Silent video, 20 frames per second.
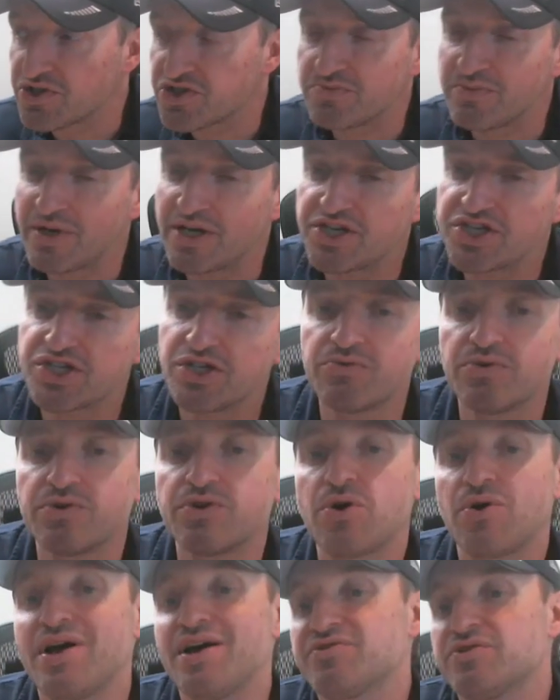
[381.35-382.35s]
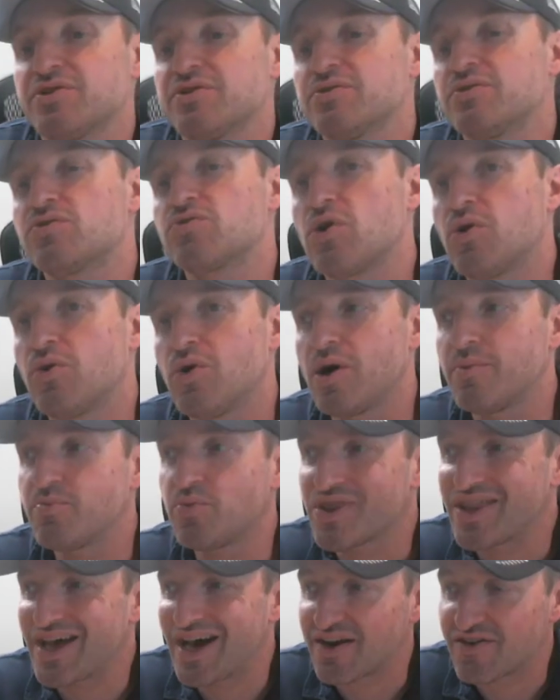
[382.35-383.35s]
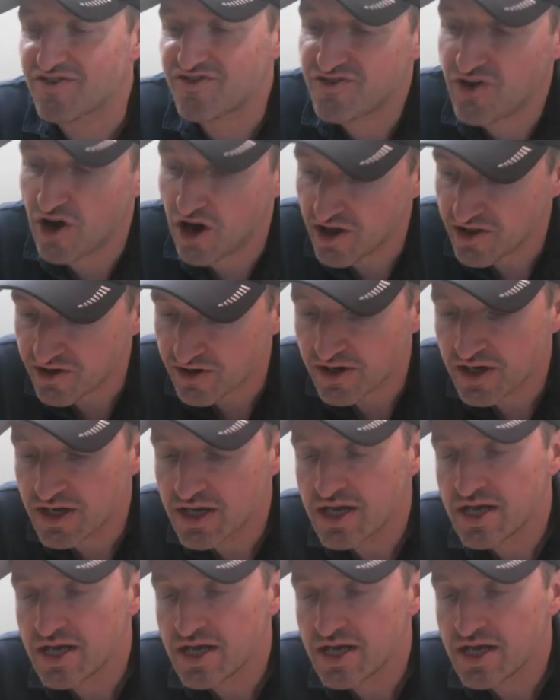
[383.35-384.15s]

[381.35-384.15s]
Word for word: so my children don't have to grow up without a father.